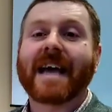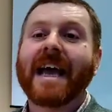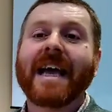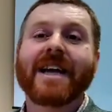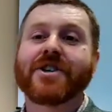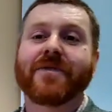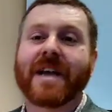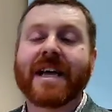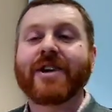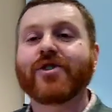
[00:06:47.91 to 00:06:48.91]
age
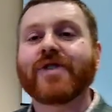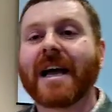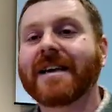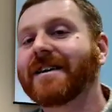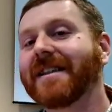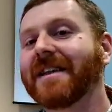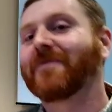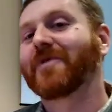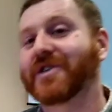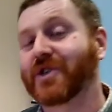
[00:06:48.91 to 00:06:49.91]
of internet and
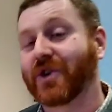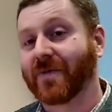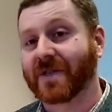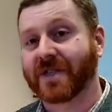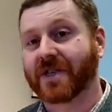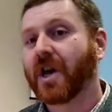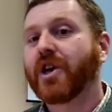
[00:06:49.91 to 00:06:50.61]
delivery services,